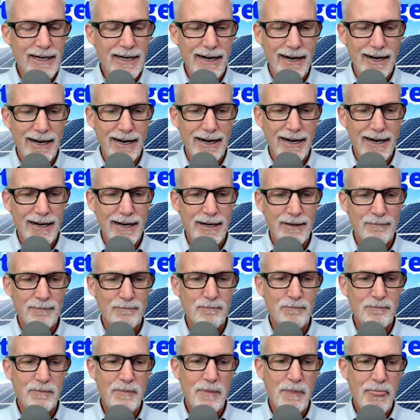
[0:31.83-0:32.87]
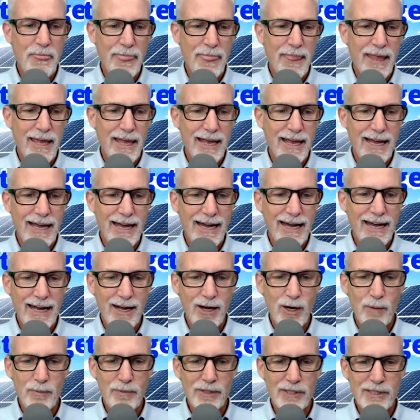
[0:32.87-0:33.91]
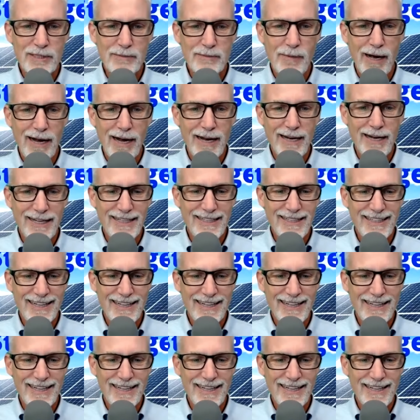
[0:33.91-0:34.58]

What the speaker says: I hope you're smiling.